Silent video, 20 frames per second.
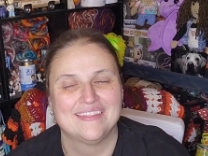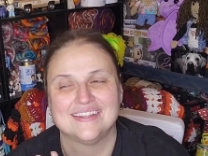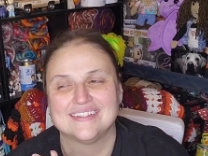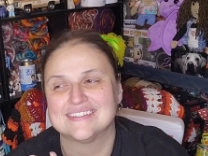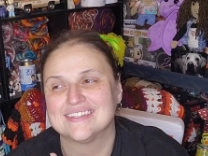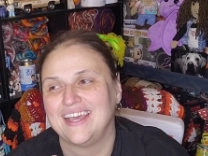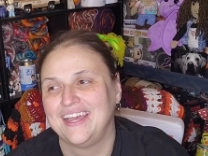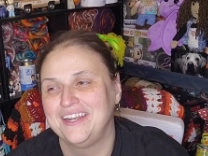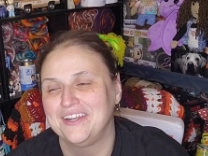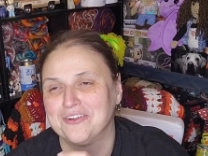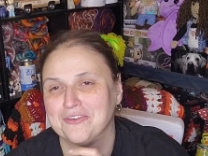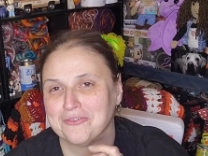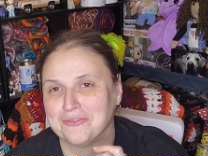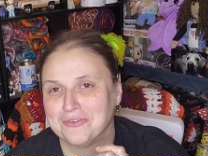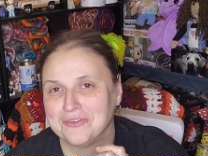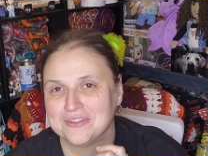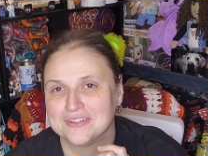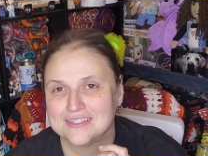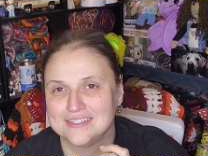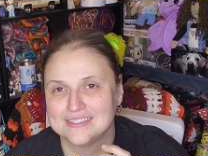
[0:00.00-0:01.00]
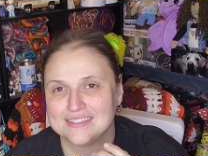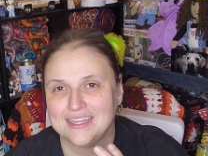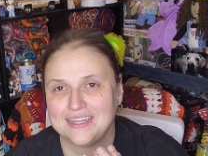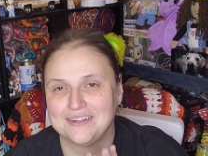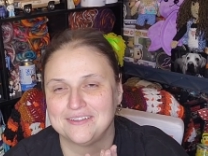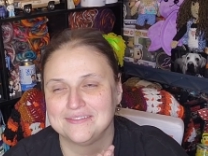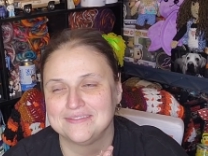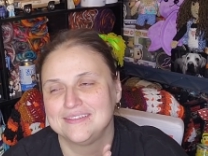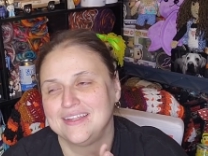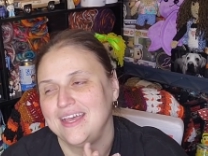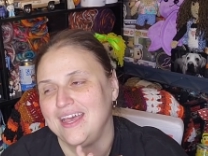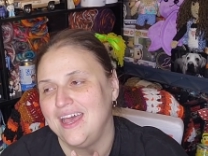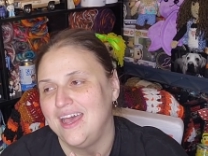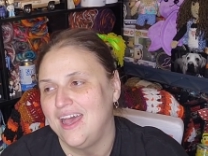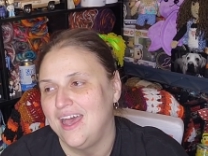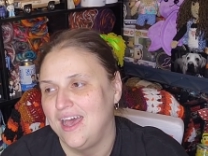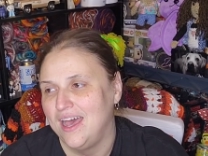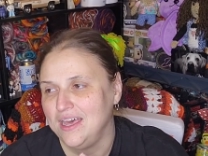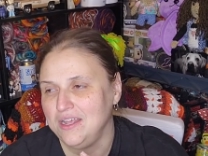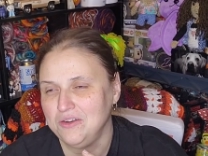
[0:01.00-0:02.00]
That's kind of cruel because I don't.
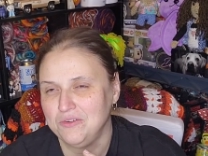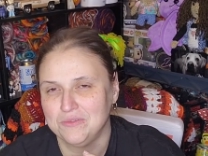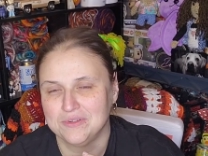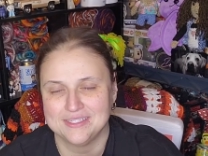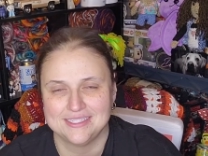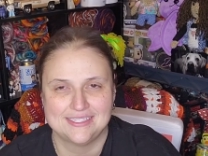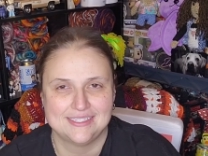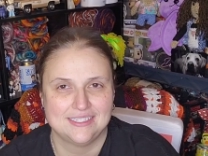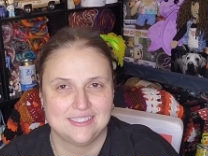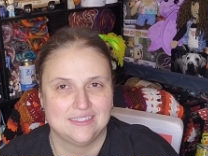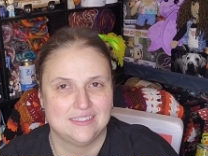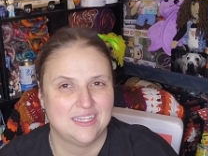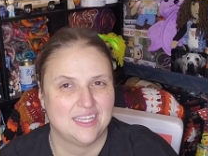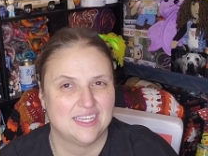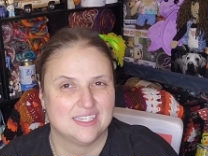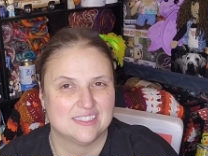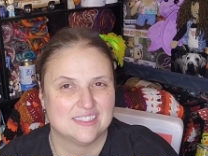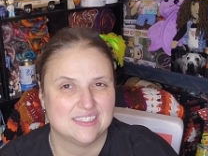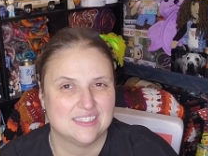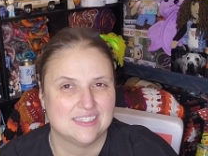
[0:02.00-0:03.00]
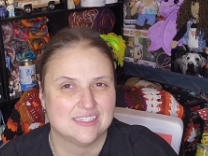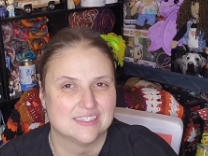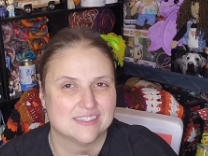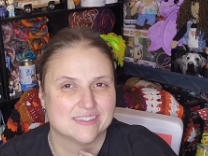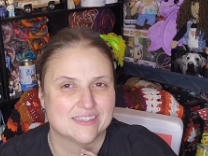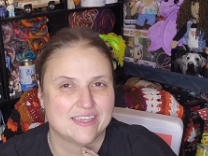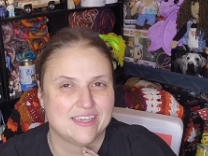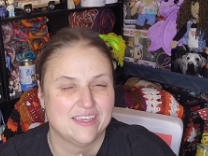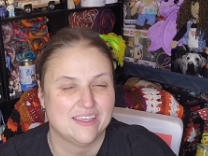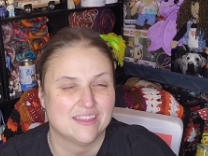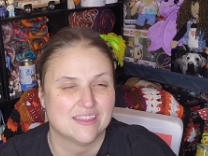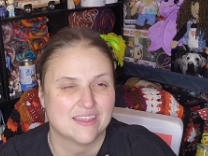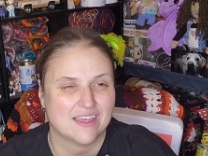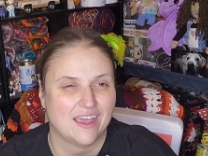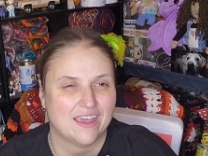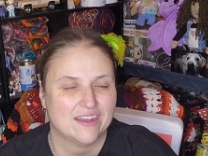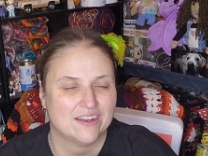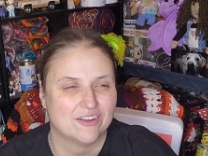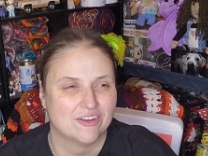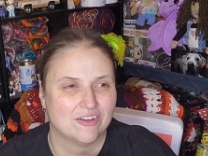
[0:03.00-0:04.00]
I don't really see Nancy as a Keith
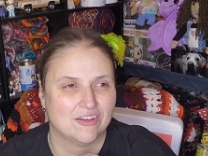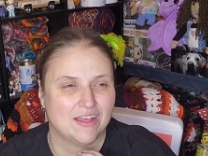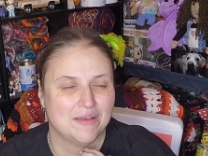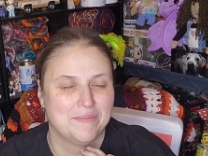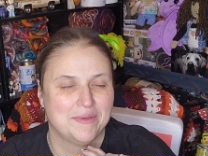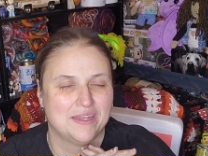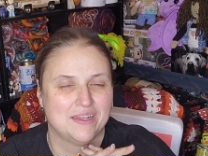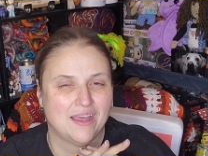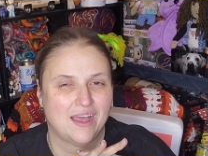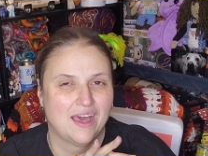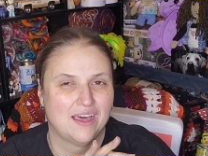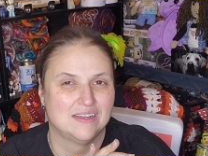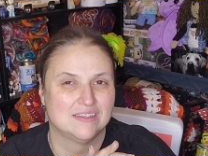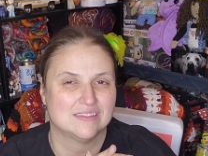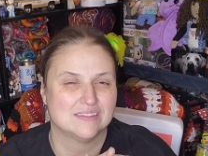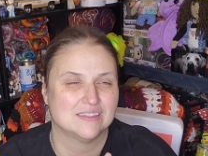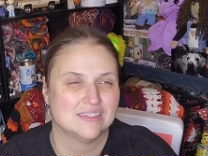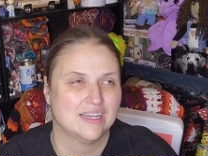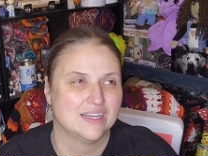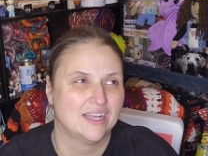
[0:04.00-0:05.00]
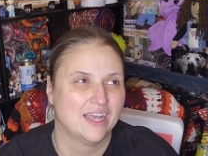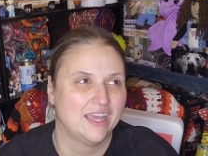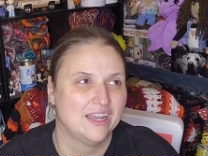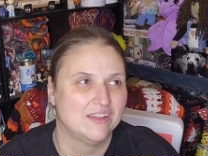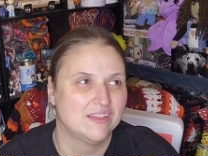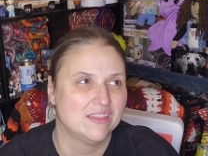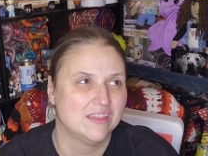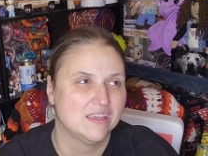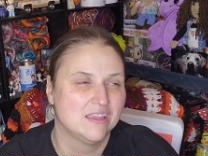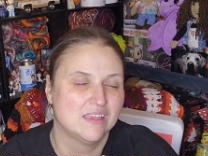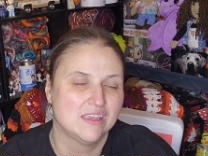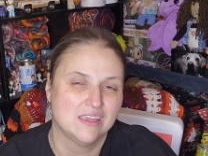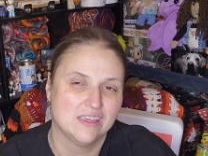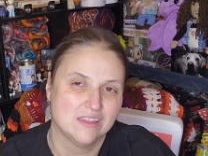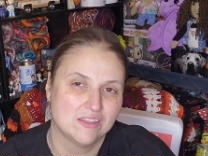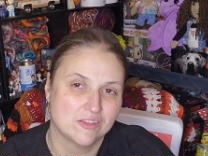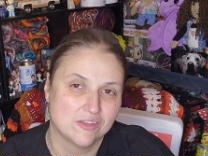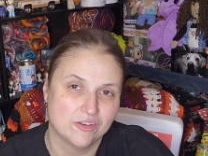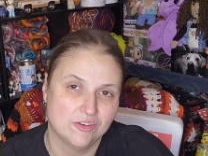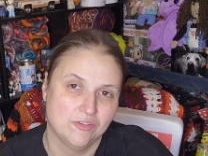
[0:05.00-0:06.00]
kind of girl. I mean, honestly, I kind of think
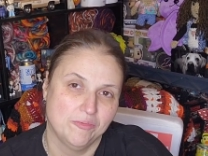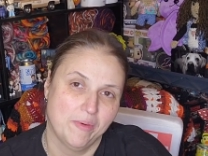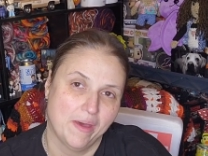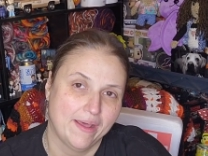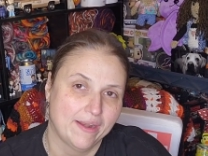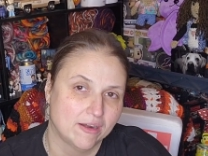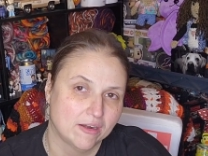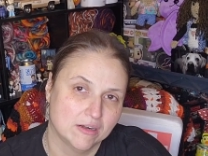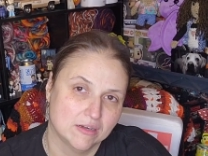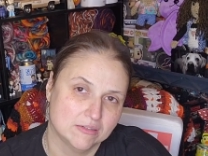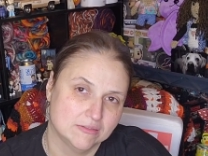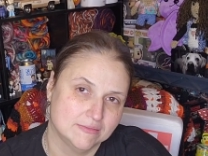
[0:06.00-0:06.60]
Keith could do better.